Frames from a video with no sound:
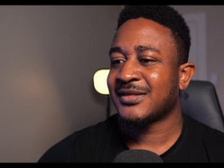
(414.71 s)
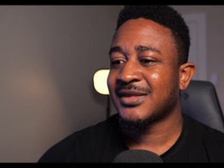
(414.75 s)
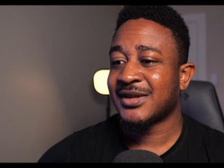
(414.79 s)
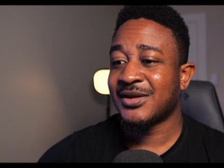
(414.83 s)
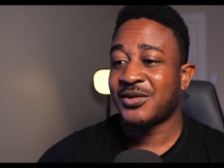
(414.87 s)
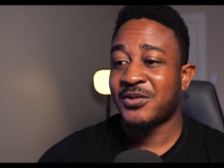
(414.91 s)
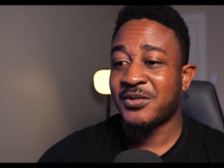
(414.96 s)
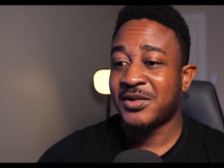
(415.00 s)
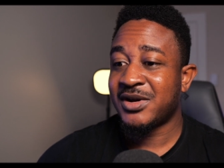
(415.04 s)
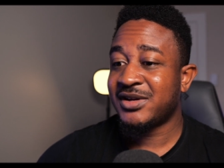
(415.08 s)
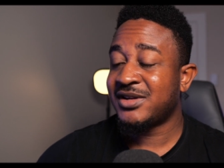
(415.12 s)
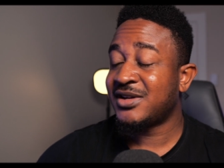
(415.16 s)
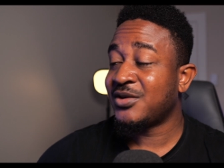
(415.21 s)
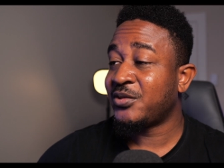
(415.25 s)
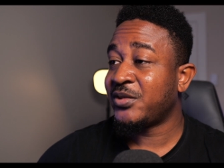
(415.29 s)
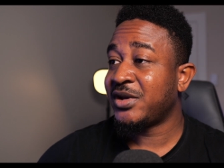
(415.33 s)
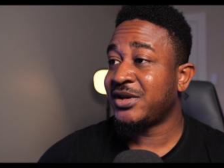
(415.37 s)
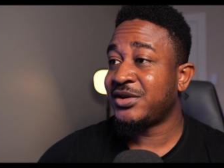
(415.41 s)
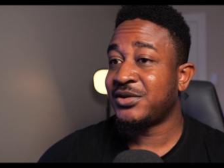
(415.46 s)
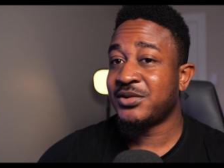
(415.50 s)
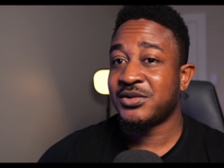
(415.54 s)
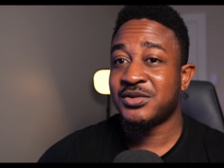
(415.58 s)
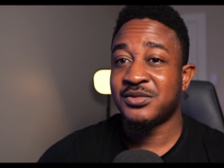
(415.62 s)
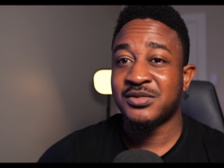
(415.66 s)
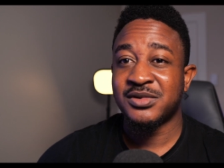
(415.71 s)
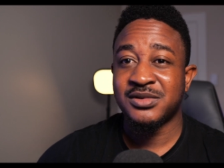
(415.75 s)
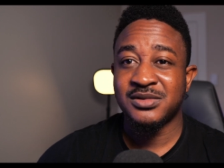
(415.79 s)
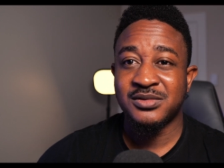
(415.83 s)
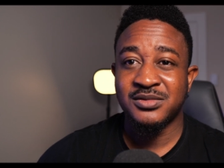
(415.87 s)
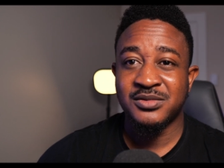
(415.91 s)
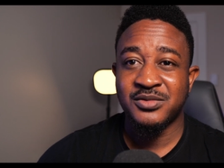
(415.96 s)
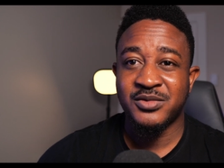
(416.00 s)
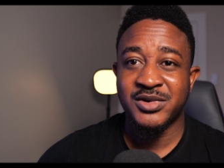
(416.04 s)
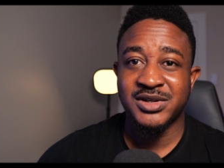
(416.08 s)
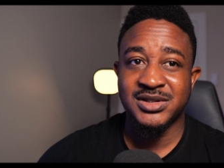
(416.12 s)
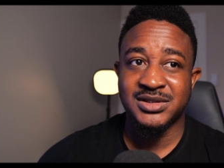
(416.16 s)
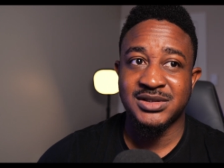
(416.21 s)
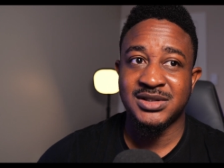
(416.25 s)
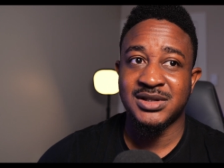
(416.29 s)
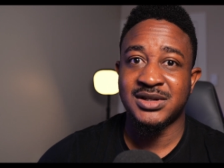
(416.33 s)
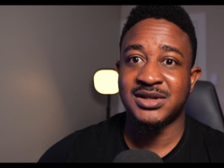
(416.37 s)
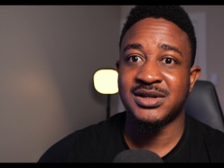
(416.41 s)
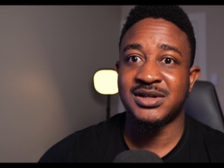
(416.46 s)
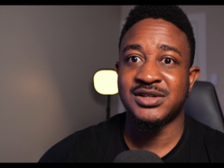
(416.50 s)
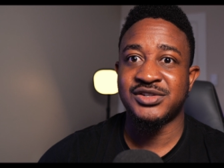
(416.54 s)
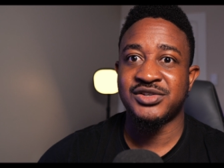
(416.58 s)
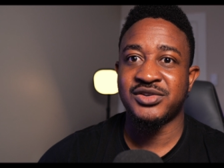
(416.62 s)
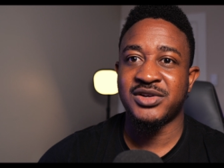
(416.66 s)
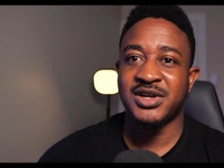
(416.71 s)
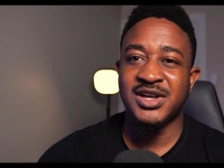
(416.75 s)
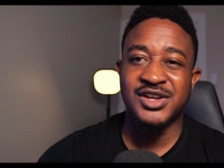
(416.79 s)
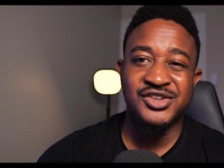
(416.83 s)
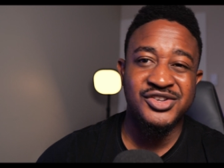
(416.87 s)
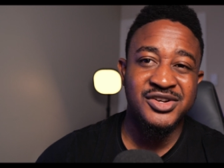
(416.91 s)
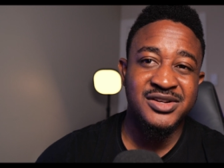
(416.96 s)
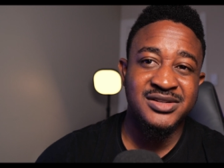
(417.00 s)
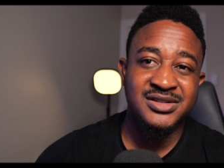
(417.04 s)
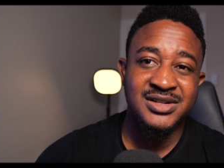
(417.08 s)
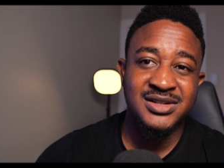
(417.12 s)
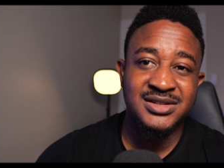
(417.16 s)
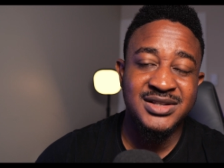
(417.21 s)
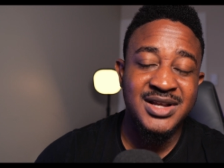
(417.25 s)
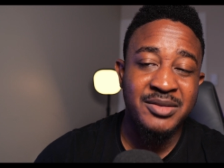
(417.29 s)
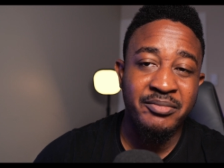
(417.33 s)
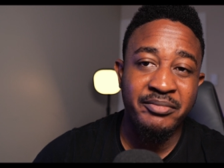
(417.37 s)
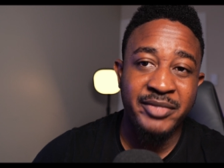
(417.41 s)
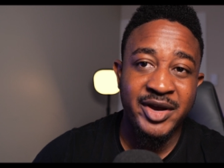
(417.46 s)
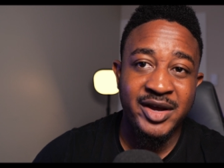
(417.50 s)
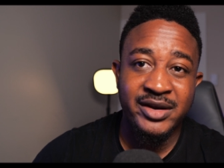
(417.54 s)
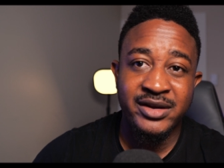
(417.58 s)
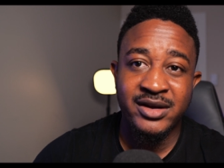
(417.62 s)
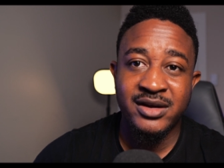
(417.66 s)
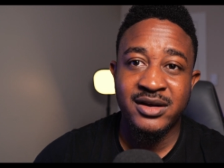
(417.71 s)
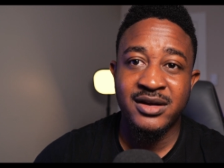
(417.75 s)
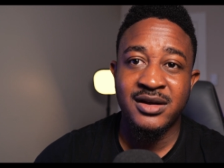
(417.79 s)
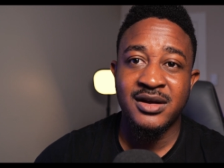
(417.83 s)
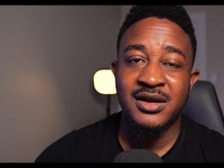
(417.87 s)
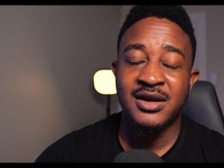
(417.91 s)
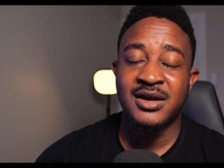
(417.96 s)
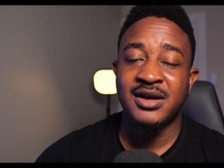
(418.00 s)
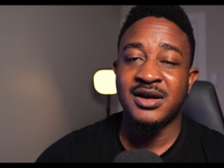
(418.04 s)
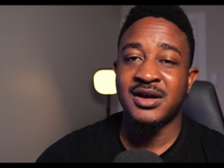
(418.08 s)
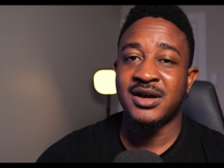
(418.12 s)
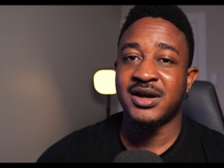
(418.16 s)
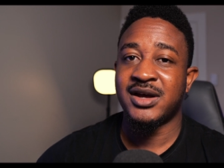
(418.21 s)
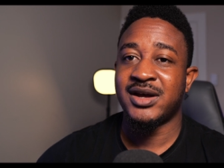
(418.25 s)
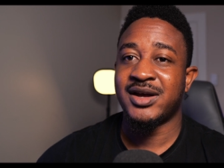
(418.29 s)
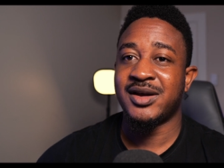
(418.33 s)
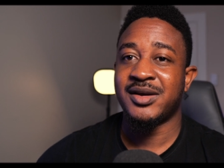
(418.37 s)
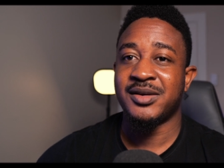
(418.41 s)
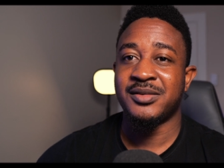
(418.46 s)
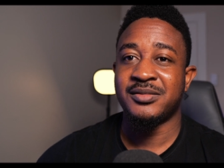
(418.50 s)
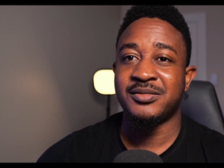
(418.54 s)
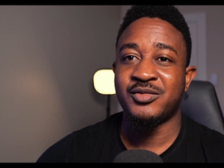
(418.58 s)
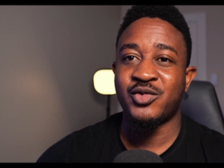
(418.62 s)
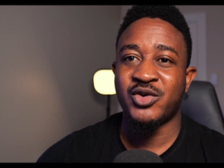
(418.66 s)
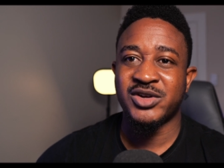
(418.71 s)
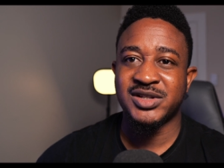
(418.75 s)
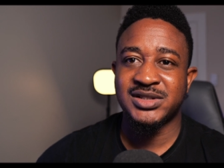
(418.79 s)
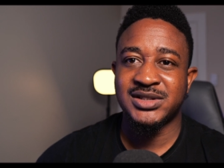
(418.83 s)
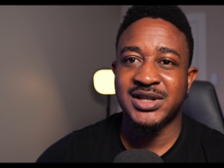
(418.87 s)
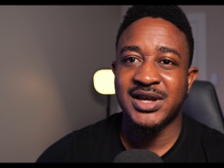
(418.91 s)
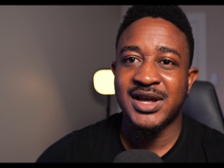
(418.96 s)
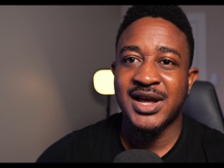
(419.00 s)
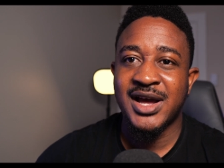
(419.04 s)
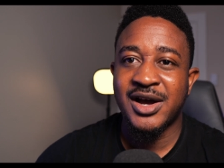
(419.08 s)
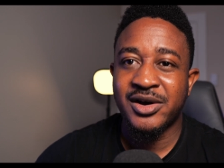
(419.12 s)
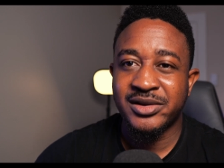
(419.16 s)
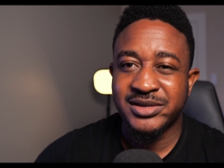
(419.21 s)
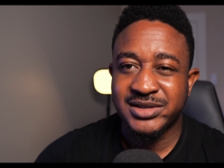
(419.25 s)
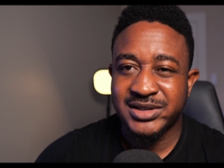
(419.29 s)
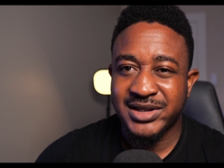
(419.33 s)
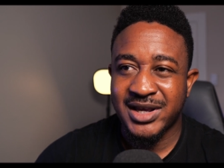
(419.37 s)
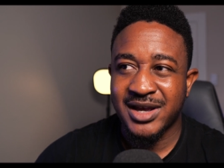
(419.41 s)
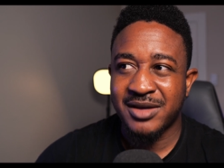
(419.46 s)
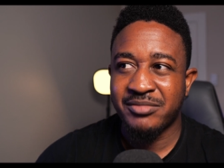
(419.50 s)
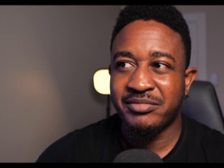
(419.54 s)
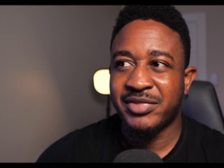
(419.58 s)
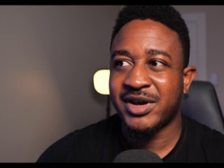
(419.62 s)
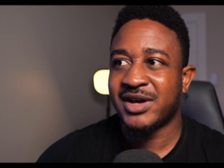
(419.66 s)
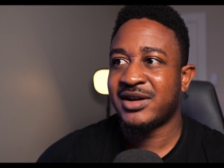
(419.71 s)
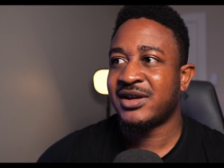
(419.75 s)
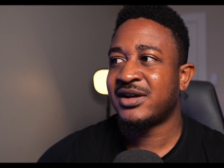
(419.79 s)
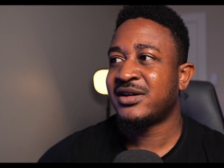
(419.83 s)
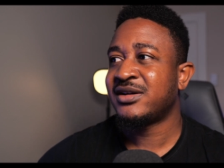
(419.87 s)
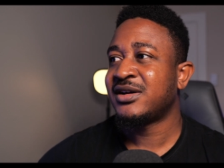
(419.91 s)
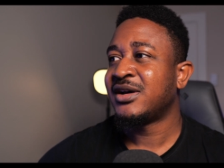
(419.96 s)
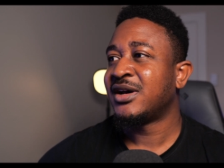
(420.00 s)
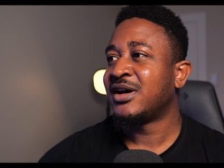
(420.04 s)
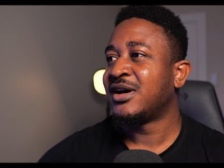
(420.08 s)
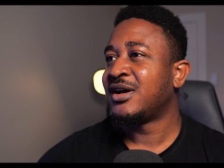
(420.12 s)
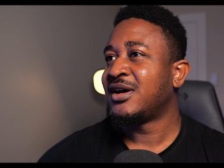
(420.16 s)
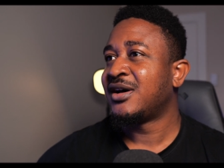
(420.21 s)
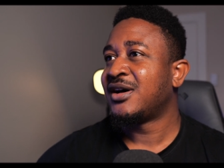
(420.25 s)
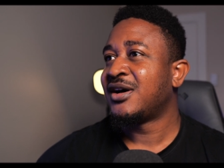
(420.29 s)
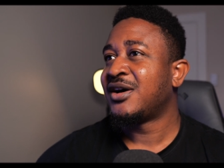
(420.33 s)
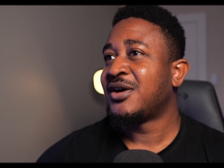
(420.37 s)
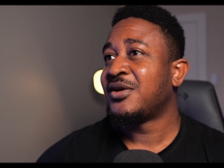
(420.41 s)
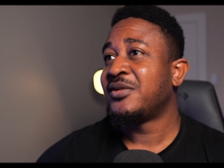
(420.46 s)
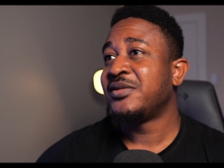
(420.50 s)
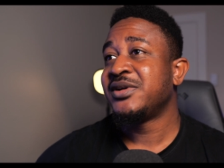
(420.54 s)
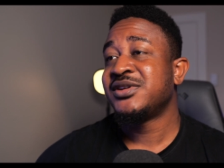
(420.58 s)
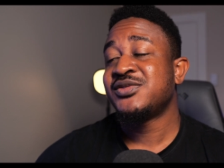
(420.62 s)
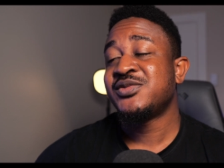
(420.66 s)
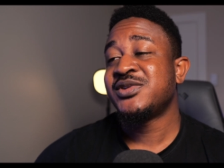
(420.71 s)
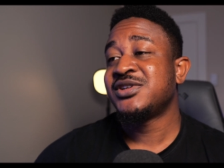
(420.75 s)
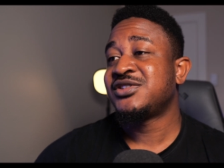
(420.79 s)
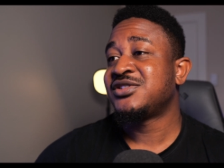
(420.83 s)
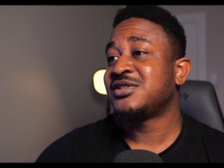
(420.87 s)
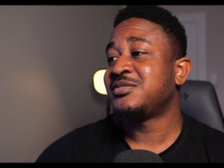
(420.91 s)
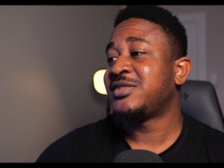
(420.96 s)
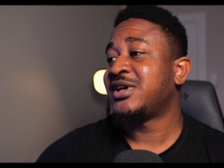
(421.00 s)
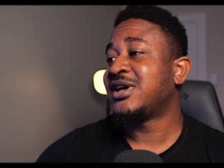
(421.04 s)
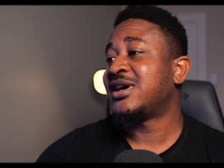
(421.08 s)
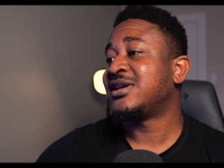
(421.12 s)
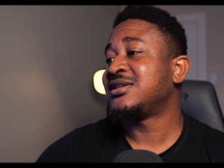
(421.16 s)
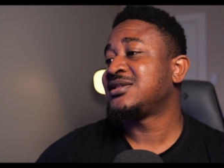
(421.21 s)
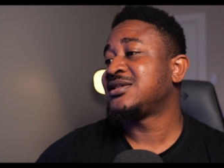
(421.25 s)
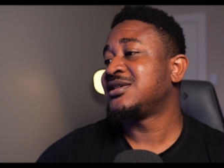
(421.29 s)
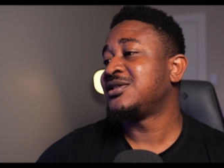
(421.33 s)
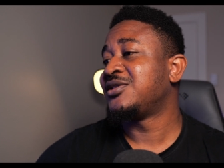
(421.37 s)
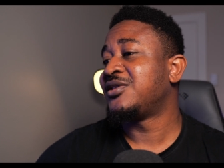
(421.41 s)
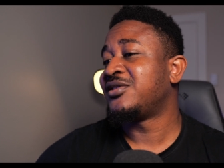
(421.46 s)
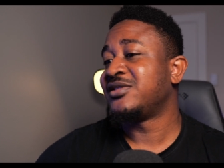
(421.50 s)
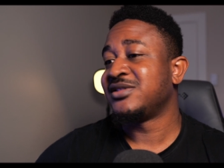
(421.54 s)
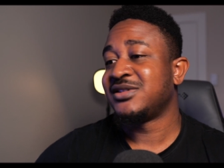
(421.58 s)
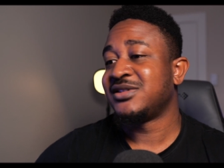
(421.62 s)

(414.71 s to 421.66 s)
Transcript: what did we do? Was the education system better? Um, was the healthcare better? We should be asking all